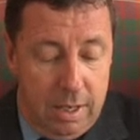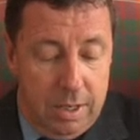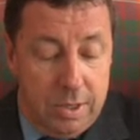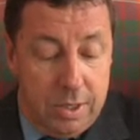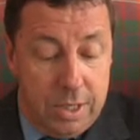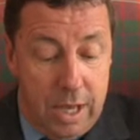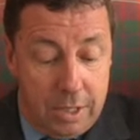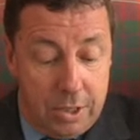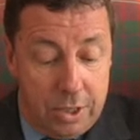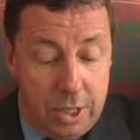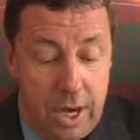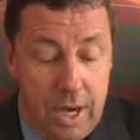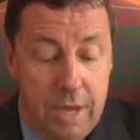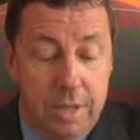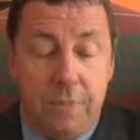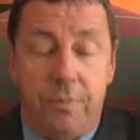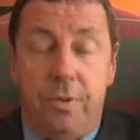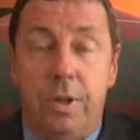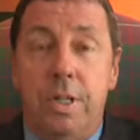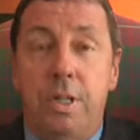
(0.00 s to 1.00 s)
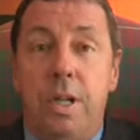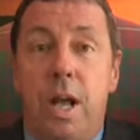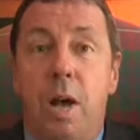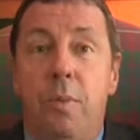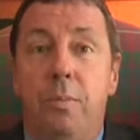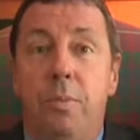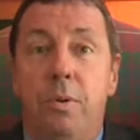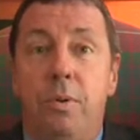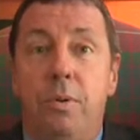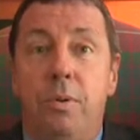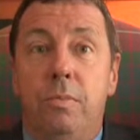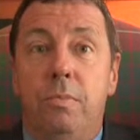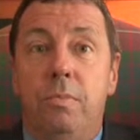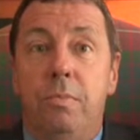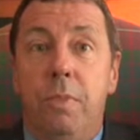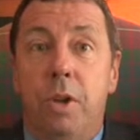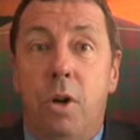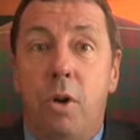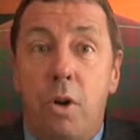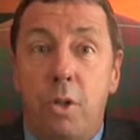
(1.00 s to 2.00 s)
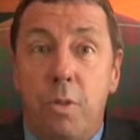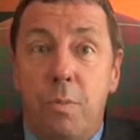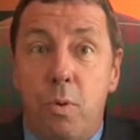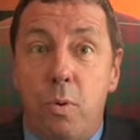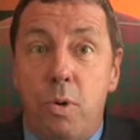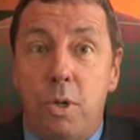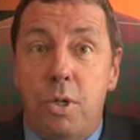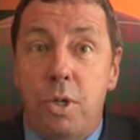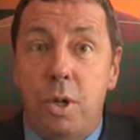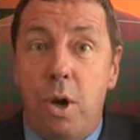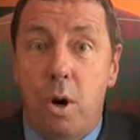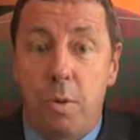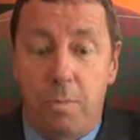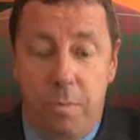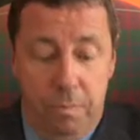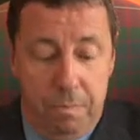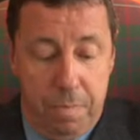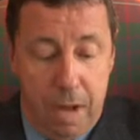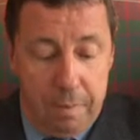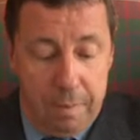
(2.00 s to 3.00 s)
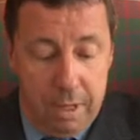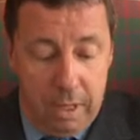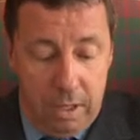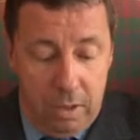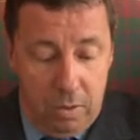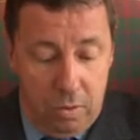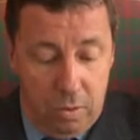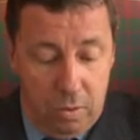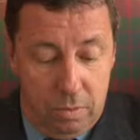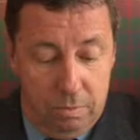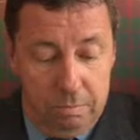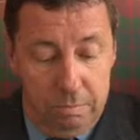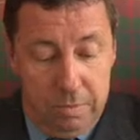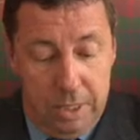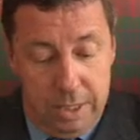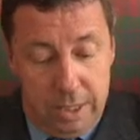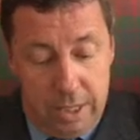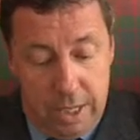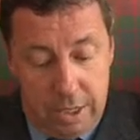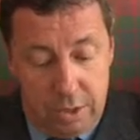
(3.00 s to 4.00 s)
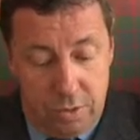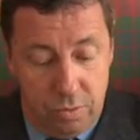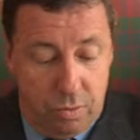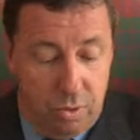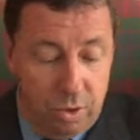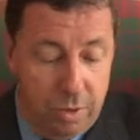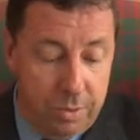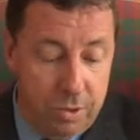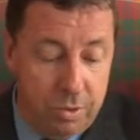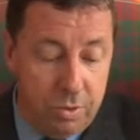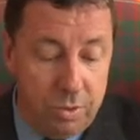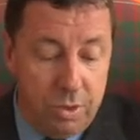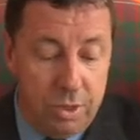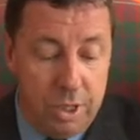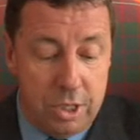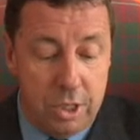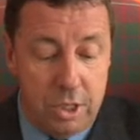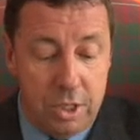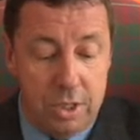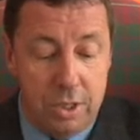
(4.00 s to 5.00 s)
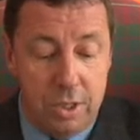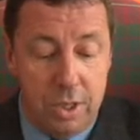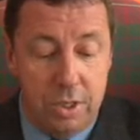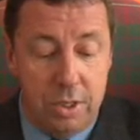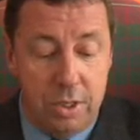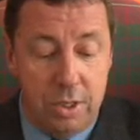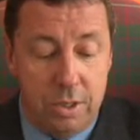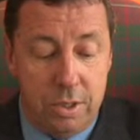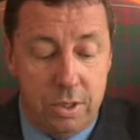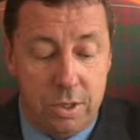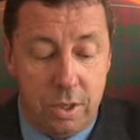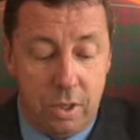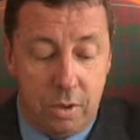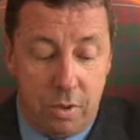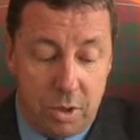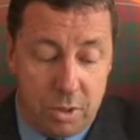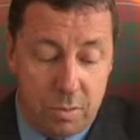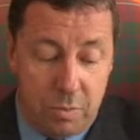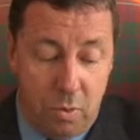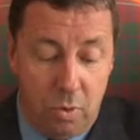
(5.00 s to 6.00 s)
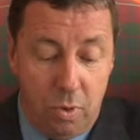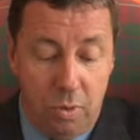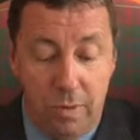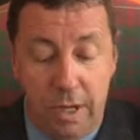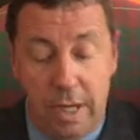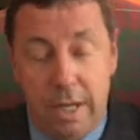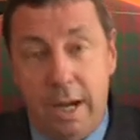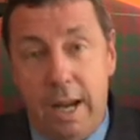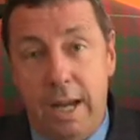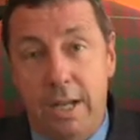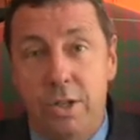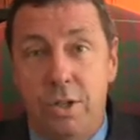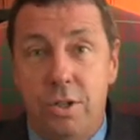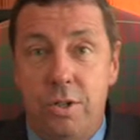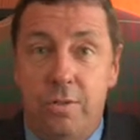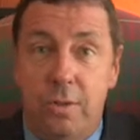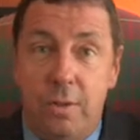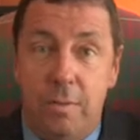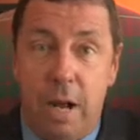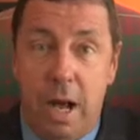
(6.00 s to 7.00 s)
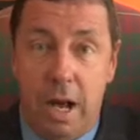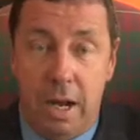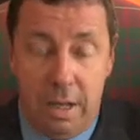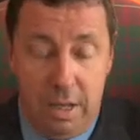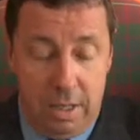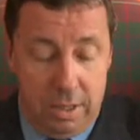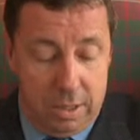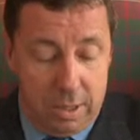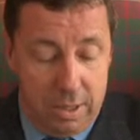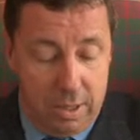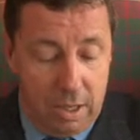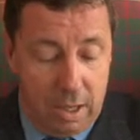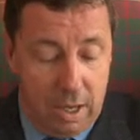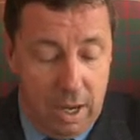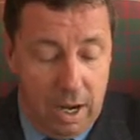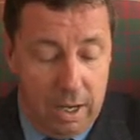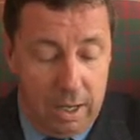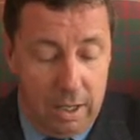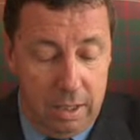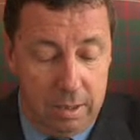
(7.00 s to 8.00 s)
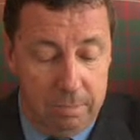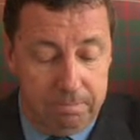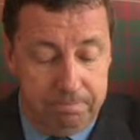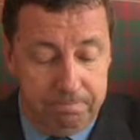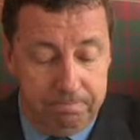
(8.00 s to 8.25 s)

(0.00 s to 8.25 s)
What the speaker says: such as, for example, the cross-border scope of public law, international criminal judicial assistance, the cross-border regulation of the markets and the like,